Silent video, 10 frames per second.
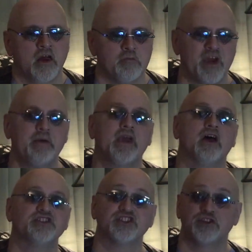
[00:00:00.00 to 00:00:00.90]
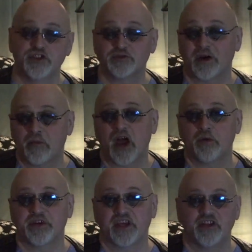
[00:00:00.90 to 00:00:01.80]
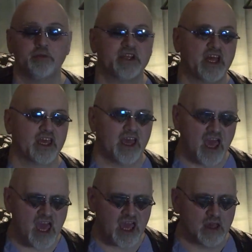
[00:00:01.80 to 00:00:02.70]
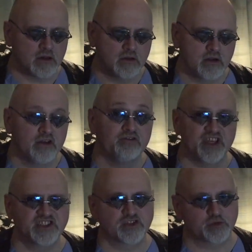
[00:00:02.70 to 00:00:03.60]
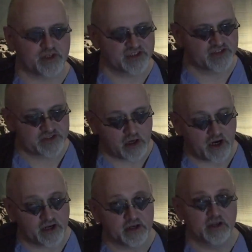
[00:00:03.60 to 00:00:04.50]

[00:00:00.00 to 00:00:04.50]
Maybe I'll just lose my mind one day and they'll be like, hey, this is where it started.